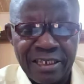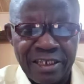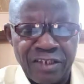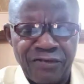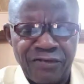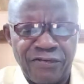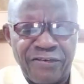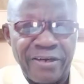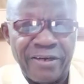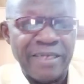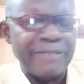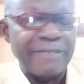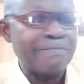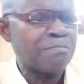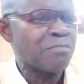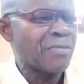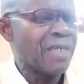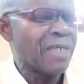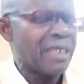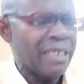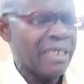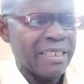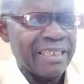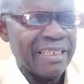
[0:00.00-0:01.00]
that's fine.
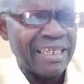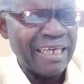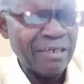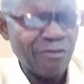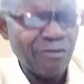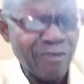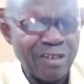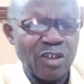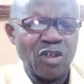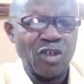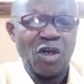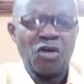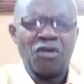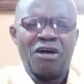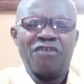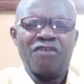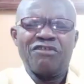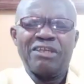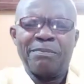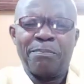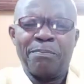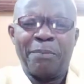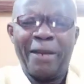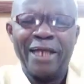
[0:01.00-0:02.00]
Then we talk
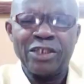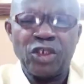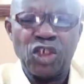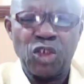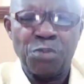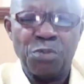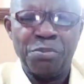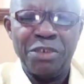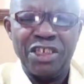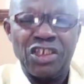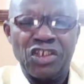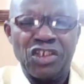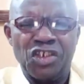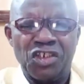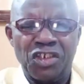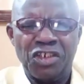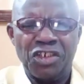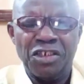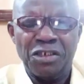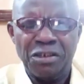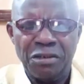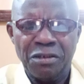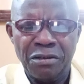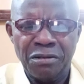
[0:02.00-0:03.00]
of the parts of
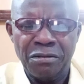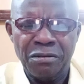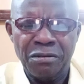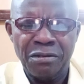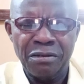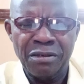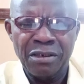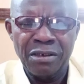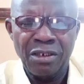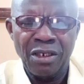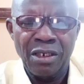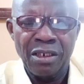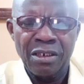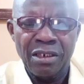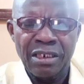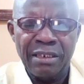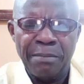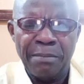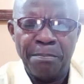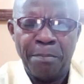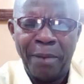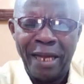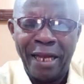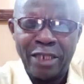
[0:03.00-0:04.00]
speech.
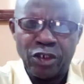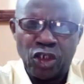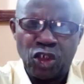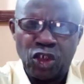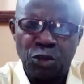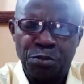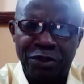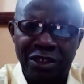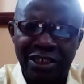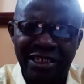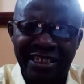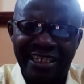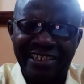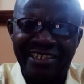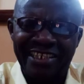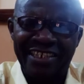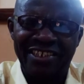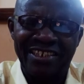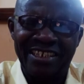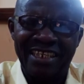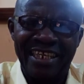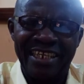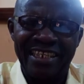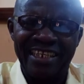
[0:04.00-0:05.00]
The parts of speech, as I
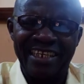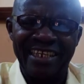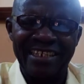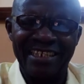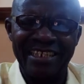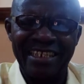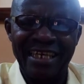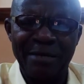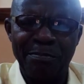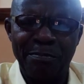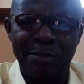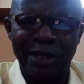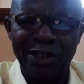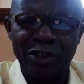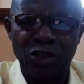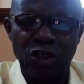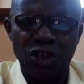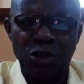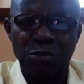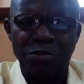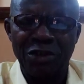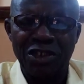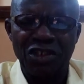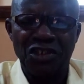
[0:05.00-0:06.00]
said, there are 10 parts
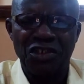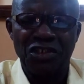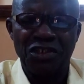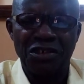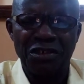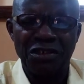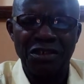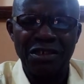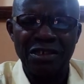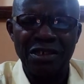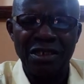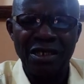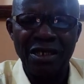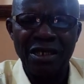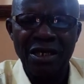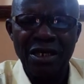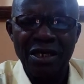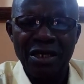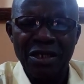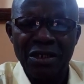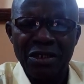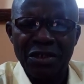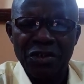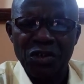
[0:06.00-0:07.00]
of speech.
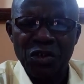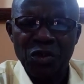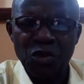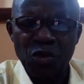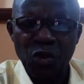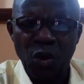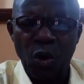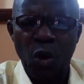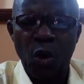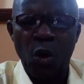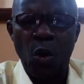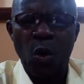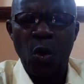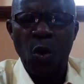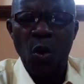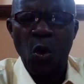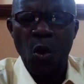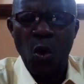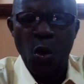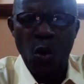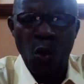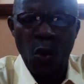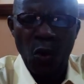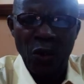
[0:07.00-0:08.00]
So,
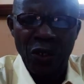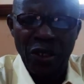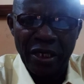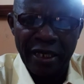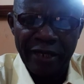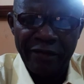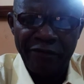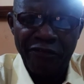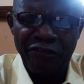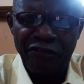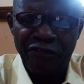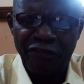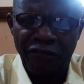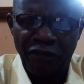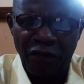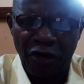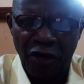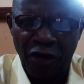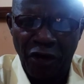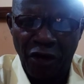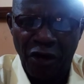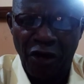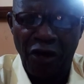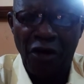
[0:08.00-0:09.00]

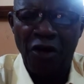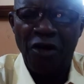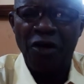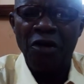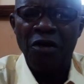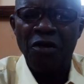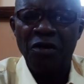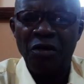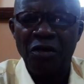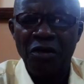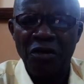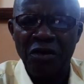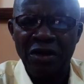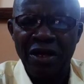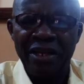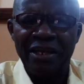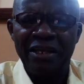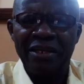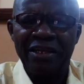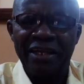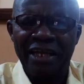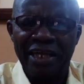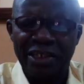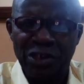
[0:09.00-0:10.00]
four
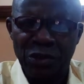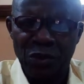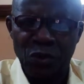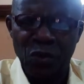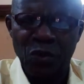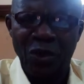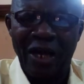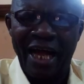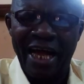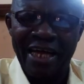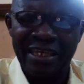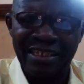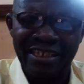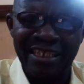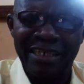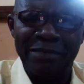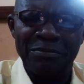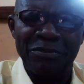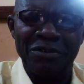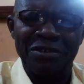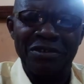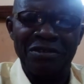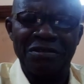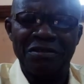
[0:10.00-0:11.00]
lexical
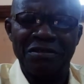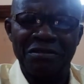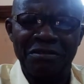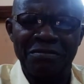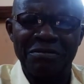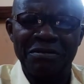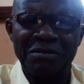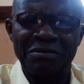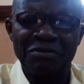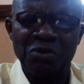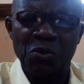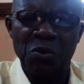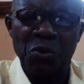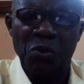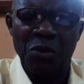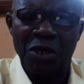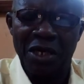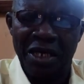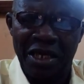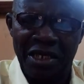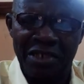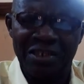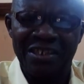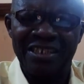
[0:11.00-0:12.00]
items,
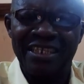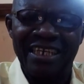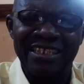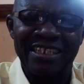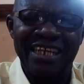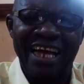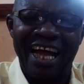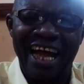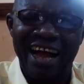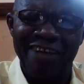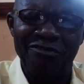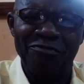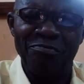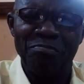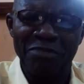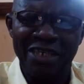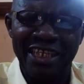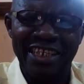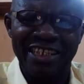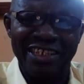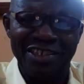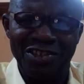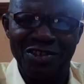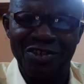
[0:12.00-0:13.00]
words that have
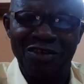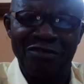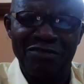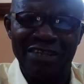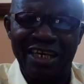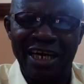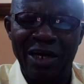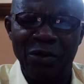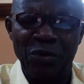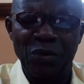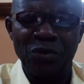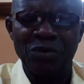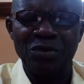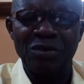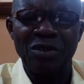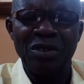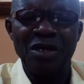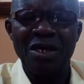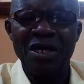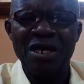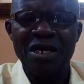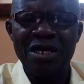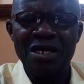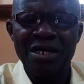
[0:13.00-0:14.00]
meanings of their own
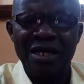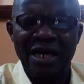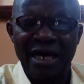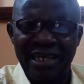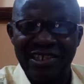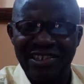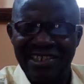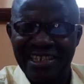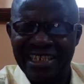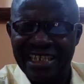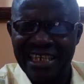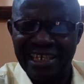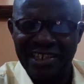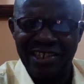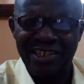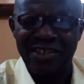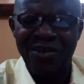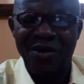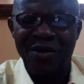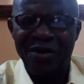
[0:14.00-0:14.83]
and six